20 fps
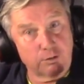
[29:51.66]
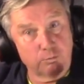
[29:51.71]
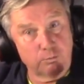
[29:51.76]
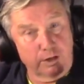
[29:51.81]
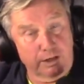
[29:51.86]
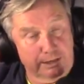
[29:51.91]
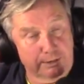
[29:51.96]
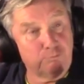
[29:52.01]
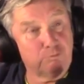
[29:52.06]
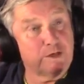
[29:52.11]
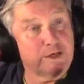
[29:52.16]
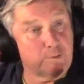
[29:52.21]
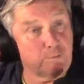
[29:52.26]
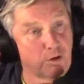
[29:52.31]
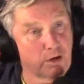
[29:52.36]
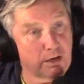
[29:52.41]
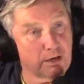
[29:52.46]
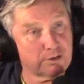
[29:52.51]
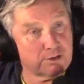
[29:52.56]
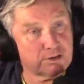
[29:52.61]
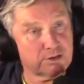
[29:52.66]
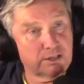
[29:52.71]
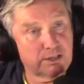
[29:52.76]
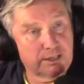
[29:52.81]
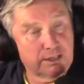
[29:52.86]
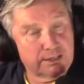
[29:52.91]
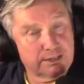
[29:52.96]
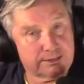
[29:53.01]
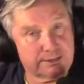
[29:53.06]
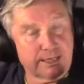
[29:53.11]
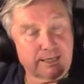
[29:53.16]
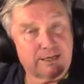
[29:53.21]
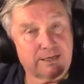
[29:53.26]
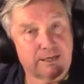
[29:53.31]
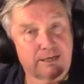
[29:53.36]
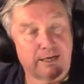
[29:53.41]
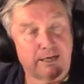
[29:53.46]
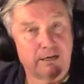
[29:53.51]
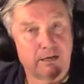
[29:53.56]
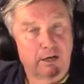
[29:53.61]
It really works.
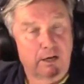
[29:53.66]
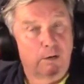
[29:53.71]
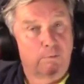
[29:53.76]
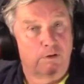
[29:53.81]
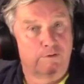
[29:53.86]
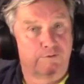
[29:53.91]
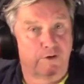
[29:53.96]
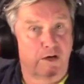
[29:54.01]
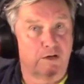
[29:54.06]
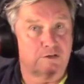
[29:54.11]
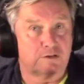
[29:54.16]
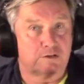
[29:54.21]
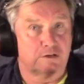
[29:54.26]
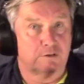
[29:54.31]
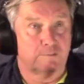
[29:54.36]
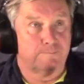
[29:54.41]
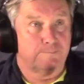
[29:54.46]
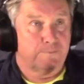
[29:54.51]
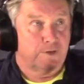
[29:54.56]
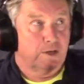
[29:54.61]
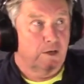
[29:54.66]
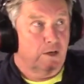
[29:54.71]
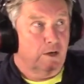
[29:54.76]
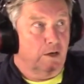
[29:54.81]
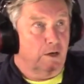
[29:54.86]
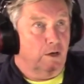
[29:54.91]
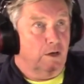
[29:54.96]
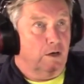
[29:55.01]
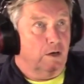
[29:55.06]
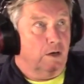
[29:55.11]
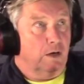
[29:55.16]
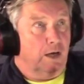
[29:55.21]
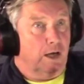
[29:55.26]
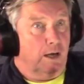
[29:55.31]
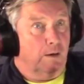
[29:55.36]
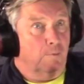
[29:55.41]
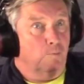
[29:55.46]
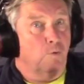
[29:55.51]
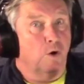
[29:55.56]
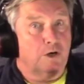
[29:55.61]
Secondly, we've asked them
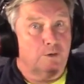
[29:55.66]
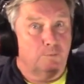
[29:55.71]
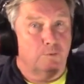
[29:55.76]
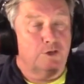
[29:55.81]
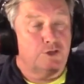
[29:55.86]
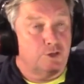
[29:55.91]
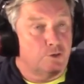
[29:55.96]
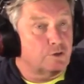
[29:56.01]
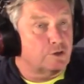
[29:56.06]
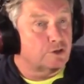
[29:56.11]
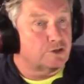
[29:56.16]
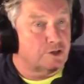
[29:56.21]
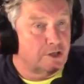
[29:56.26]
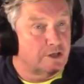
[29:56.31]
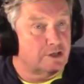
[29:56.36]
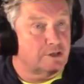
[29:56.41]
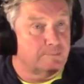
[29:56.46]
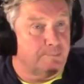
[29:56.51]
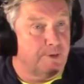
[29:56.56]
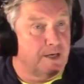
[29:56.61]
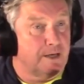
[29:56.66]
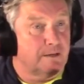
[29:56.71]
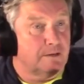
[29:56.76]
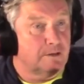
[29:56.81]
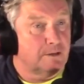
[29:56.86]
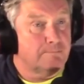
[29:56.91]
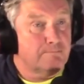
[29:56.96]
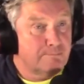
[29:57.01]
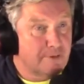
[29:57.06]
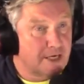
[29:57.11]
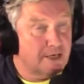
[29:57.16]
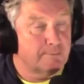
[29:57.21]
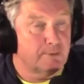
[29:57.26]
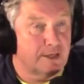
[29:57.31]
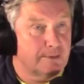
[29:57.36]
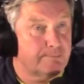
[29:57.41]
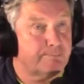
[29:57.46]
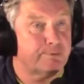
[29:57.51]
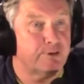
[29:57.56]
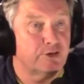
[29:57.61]
what would you consider to be the minimal
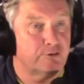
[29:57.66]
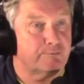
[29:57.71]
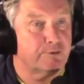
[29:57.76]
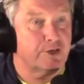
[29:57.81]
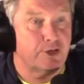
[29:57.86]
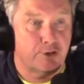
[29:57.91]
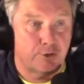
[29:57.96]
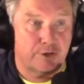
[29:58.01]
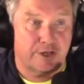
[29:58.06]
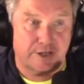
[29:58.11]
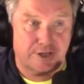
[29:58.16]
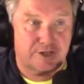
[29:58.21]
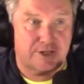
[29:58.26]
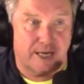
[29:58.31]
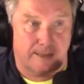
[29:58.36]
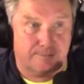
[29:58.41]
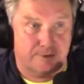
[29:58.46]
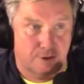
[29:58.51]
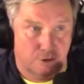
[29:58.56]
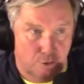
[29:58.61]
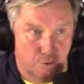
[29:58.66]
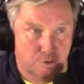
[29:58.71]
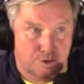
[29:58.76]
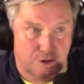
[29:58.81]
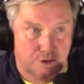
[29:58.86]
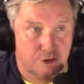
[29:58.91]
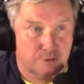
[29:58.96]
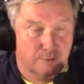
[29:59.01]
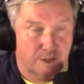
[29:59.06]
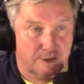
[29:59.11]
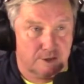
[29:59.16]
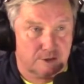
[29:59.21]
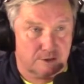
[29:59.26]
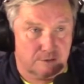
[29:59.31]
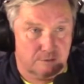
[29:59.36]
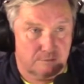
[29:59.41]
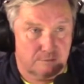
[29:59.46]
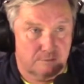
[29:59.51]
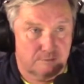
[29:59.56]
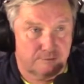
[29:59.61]
improvement you would accept in your
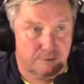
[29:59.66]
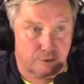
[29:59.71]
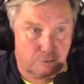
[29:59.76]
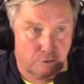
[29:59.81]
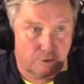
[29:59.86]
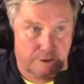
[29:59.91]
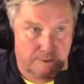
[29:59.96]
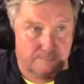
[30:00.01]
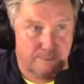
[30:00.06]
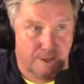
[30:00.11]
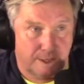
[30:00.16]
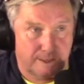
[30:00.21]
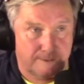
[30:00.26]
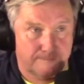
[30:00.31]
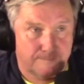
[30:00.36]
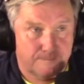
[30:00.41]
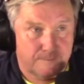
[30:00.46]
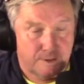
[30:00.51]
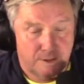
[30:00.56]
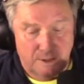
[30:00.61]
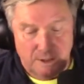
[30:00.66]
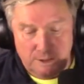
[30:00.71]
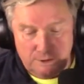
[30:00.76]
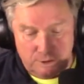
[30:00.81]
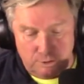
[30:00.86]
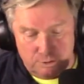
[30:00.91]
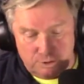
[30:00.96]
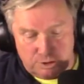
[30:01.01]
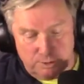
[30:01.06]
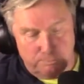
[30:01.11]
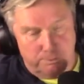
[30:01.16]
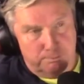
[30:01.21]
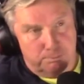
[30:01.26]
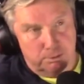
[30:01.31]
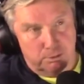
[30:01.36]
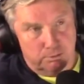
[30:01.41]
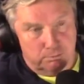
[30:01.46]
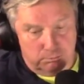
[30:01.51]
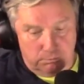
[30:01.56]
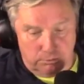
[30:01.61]
situation for chronic pain? So you've got some
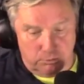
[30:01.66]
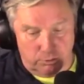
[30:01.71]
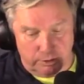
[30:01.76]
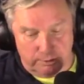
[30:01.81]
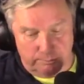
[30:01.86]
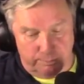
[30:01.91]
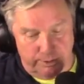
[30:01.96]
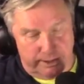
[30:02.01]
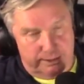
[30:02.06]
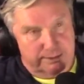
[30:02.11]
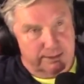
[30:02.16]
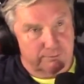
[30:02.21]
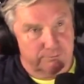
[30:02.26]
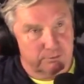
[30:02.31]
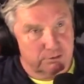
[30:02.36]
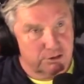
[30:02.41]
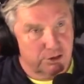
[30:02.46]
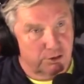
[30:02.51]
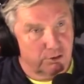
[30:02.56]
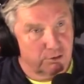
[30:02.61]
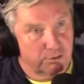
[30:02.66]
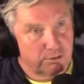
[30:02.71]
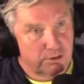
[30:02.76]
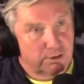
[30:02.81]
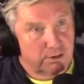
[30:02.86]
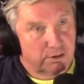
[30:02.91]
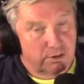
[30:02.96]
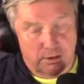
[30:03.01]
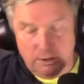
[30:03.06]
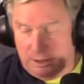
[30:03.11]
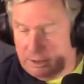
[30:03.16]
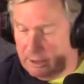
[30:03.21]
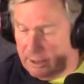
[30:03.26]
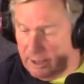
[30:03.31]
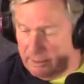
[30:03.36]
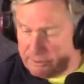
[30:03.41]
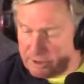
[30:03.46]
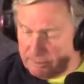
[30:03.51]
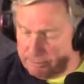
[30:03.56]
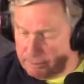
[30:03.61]
people who are chronic pain level 2
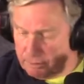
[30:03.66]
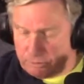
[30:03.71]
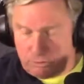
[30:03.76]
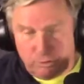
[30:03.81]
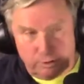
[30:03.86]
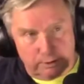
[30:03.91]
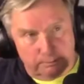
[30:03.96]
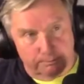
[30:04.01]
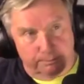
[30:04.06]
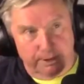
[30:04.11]
and some people chronic